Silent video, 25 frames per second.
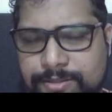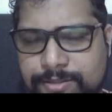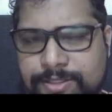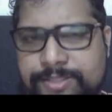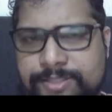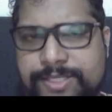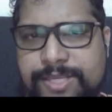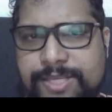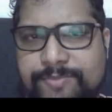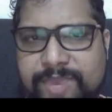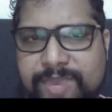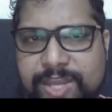
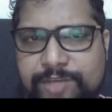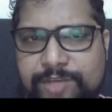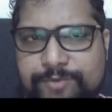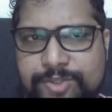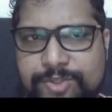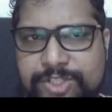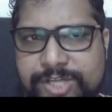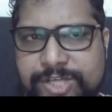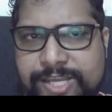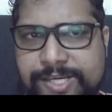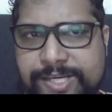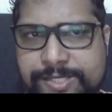This image
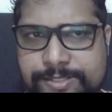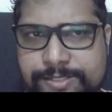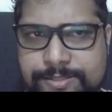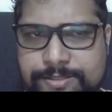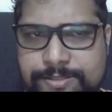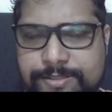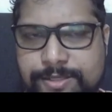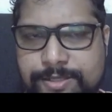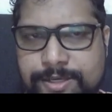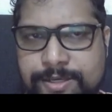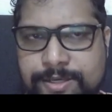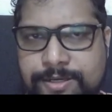was
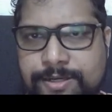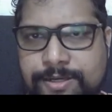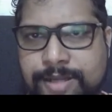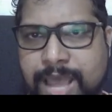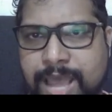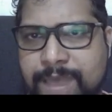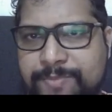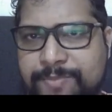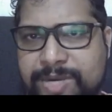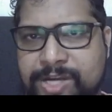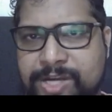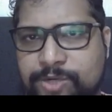taken in
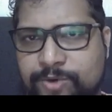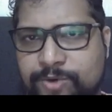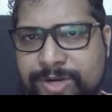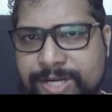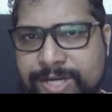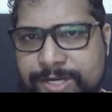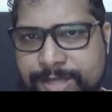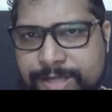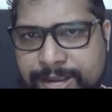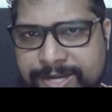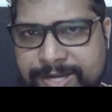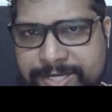April
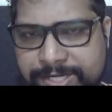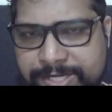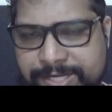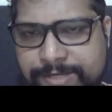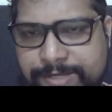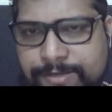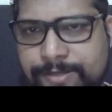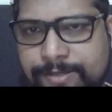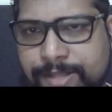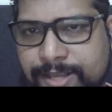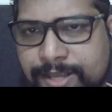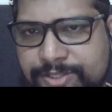
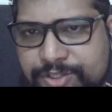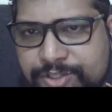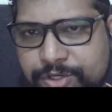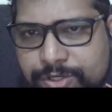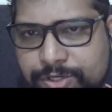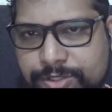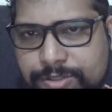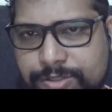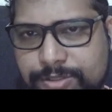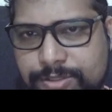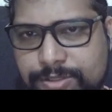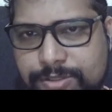2019, last
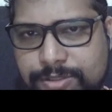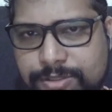year.